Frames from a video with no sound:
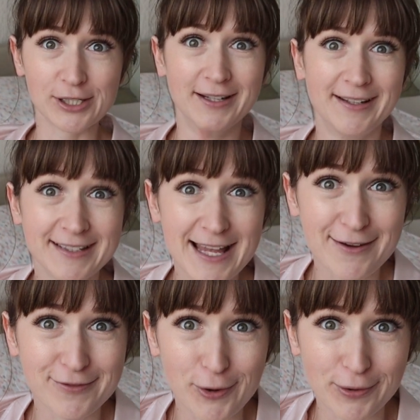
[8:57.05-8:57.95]
I
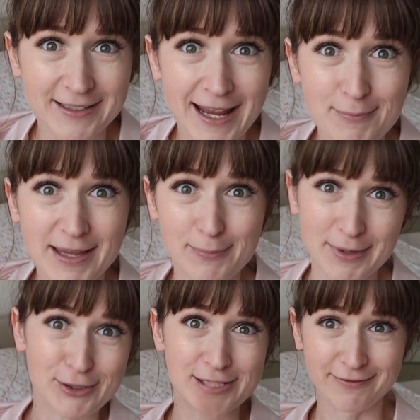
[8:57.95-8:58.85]
nearly forgot the name then
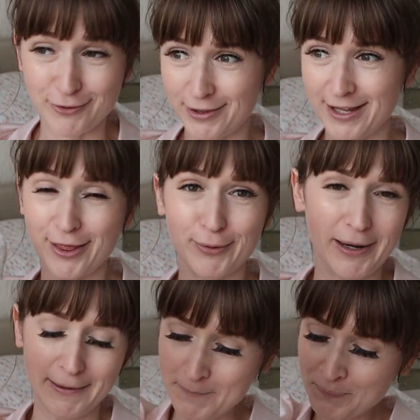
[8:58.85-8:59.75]
because they've got the other
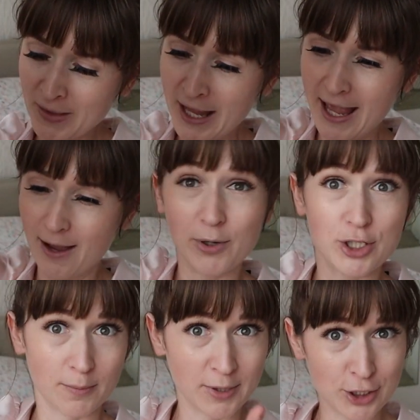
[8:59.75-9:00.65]
one,
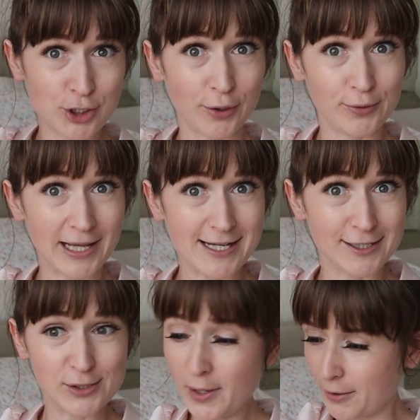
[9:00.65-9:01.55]
which I'm going to show you
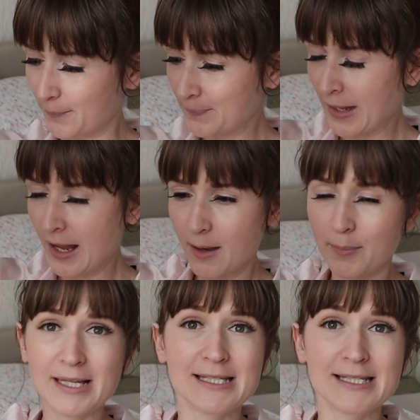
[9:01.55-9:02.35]
later as well. But